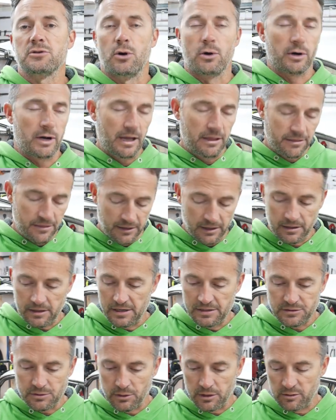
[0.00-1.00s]
or I think
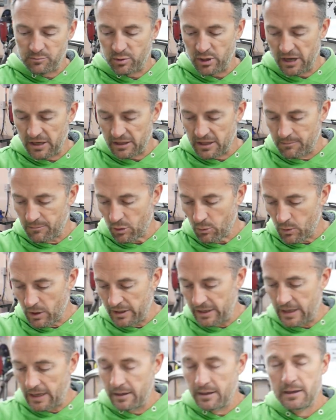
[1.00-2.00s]
he's going to break them or
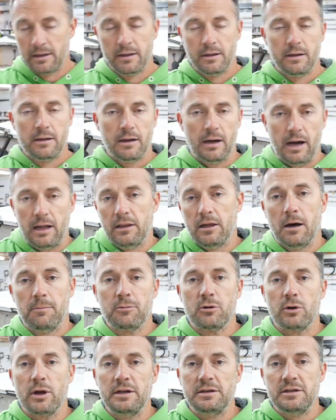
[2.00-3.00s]
whatnot, I'll
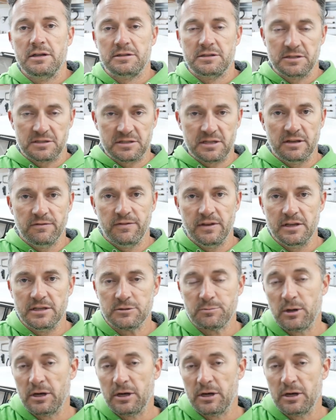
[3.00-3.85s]
upgrade to CVs.